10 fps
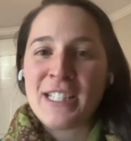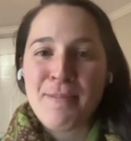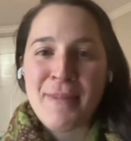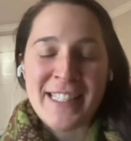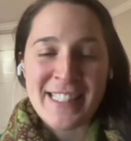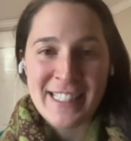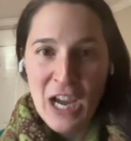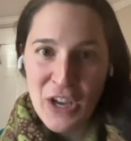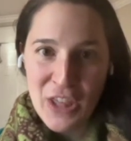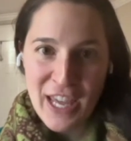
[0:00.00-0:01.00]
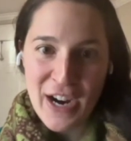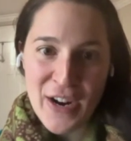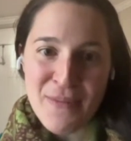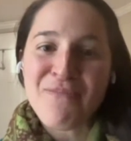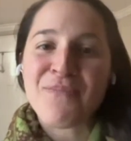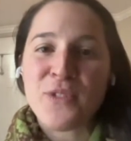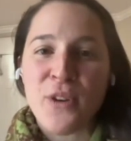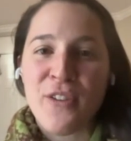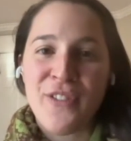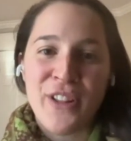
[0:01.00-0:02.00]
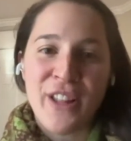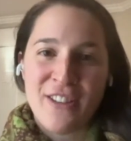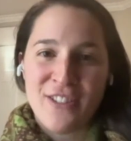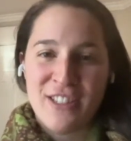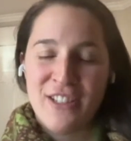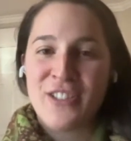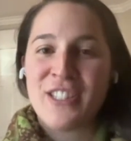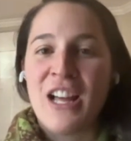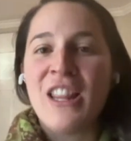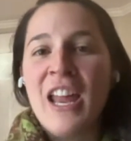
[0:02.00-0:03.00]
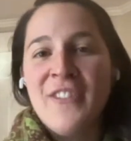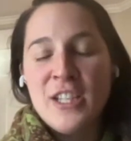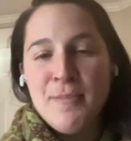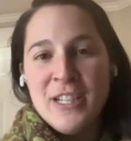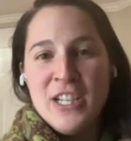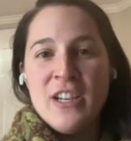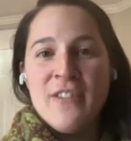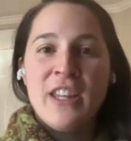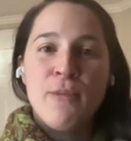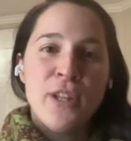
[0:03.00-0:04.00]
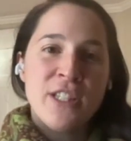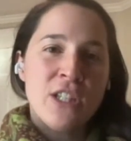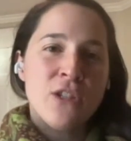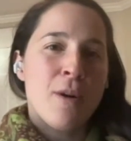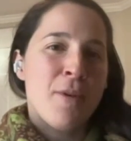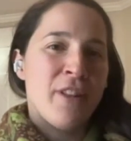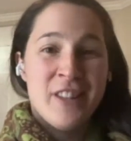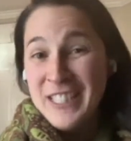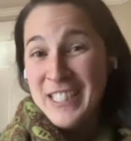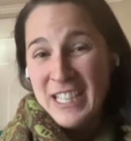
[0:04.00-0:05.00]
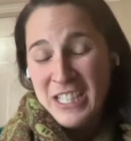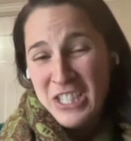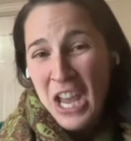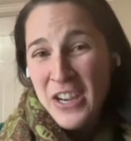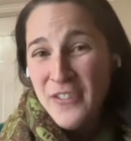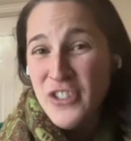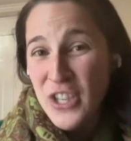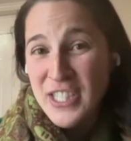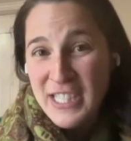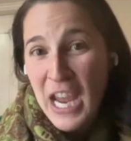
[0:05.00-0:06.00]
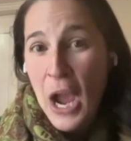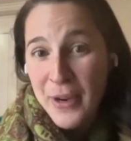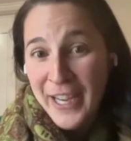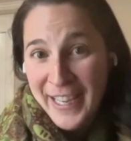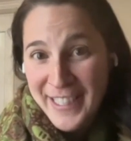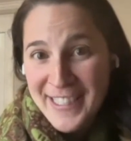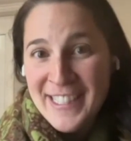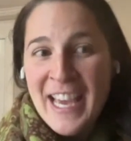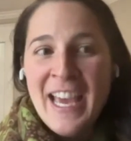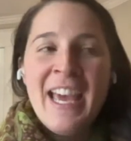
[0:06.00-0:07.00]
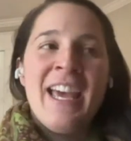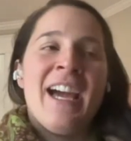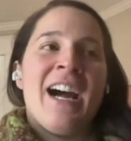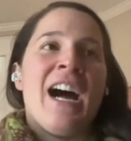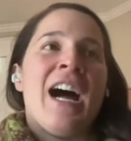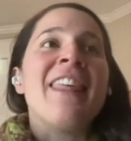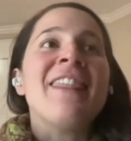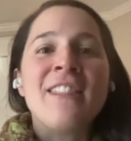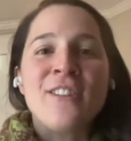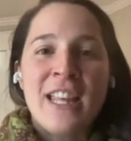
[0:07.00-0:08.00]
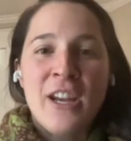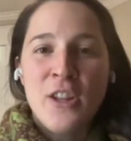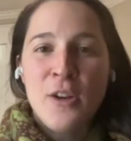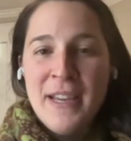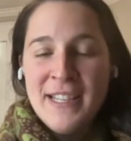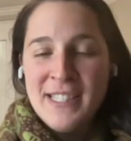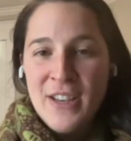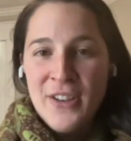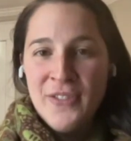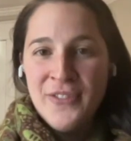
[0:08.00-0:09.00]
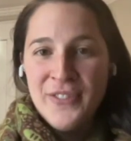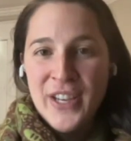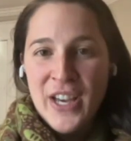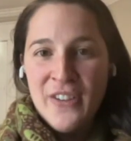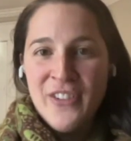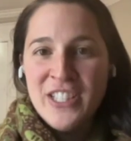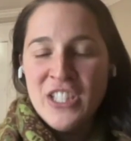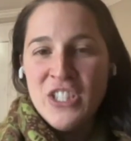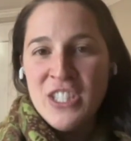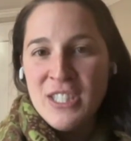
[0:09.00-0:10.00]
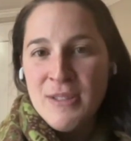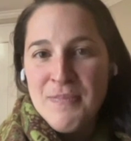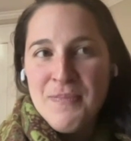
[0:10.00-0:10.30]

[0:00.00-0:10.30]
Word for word: to just be stuck there so i feel mm-hmm. like there's you know a lot of expectation of like well this is normal and this it's kind of just how it is uh, and then there's that other piece of of us just